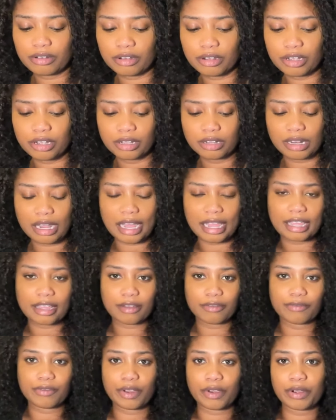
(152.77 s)
like
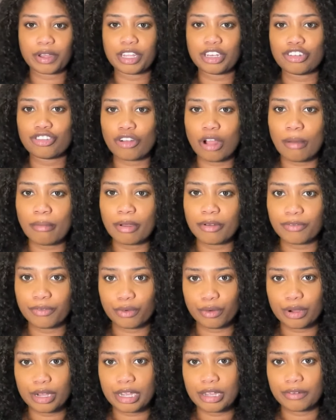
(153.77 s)
very
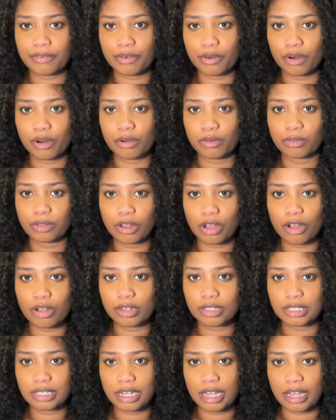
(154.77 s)
drama-free for a long
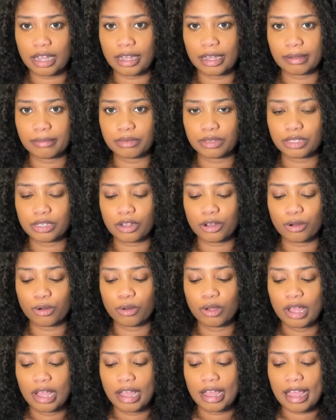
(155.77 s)
time. So
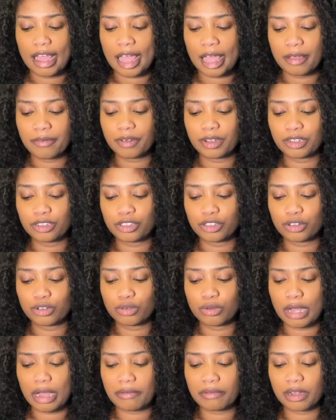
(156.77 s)
having to
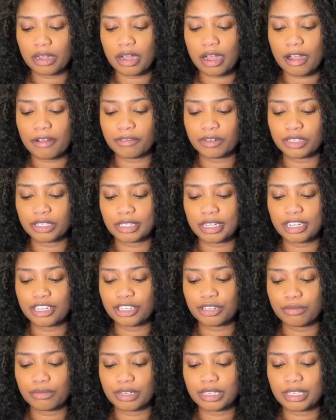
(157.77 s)
have a
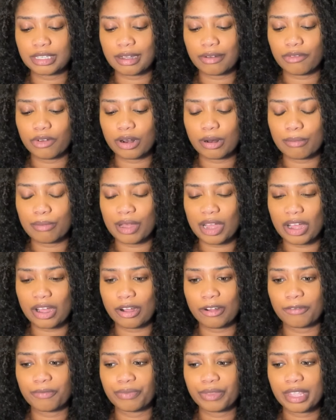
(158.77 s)
conversation with someone
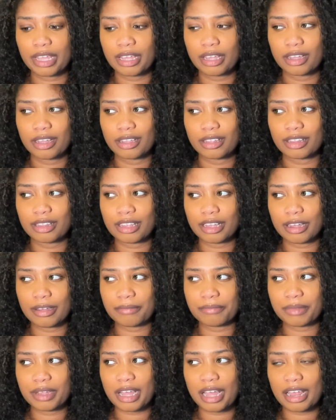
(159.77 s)
about
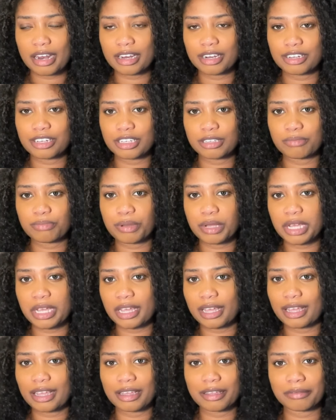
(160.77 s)
them kind of just
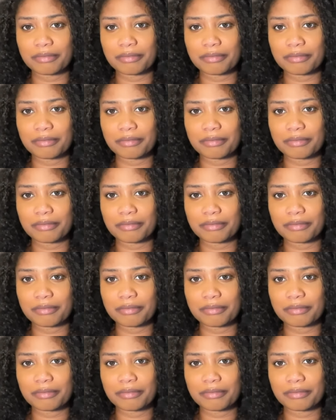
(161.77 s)
being